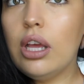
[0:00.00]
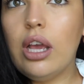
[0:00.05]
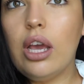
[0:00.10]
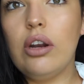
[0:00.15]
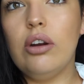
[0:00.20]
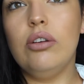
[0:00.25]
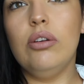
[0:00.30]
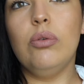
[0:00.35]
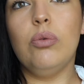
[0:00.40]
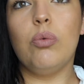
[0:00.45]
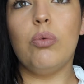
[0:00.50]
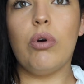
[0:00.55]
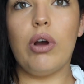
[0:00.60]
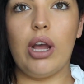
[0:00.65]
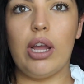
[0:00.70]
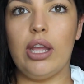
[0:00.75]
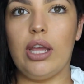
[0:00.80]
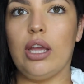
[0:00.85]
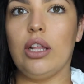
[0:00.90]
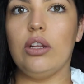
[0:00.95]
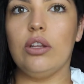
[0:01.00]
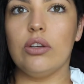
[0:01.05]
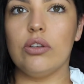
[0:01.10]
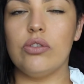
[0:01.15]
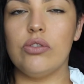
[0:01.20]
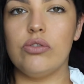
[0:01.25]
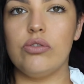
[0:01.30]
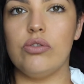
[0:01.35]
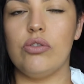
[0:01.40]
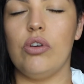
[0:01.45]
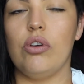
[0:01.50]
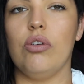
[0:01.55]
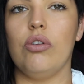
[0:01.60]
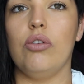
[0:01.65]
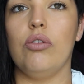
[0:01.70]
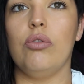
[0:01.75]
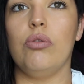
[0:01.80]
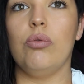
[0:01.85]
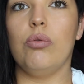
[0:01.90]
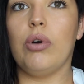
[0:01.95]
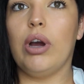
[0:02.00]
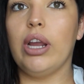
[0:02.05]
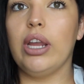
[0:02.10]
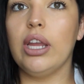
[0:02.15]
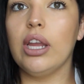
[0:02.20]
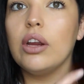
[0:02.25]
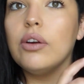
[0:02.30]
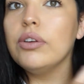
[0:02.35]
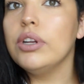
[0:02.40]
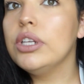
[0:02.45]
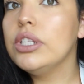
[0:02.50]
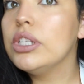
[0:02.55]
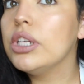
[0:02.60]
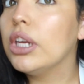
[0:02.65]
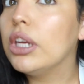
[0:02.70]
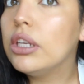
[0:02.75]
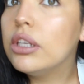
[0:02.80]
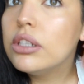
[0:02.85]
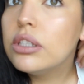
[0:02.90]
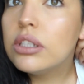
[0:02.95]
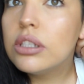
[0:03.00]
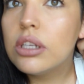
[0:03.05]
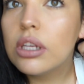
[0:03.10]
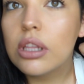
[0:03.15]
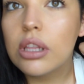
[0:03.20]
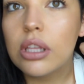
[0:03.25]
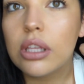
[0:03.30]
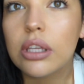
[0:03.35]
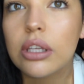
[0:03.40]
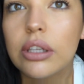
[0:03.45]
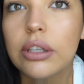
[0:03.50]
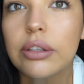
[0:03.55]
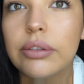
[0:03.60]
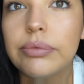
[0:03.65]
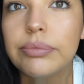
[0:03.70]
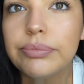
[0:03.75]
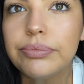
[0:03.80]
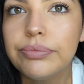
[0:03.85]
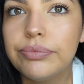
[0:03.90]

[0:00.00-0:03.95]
I don't know why I look so white. I already changed the...